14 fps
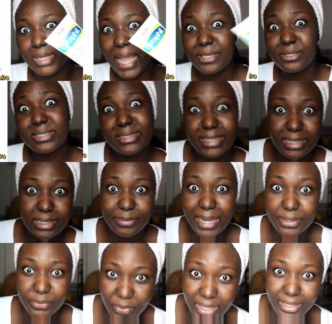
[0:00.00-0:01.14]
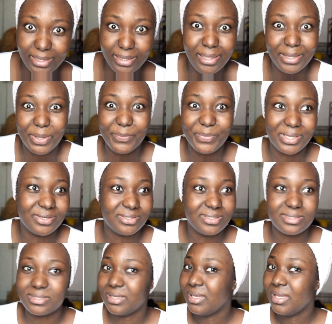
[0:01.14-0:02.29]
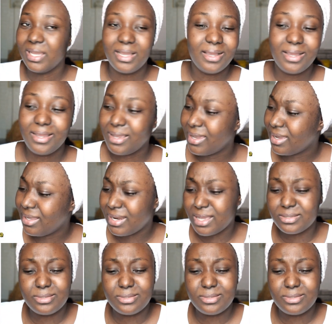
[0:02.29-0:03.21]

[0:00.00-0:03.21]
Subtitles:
I use it daily, by the way, because A girl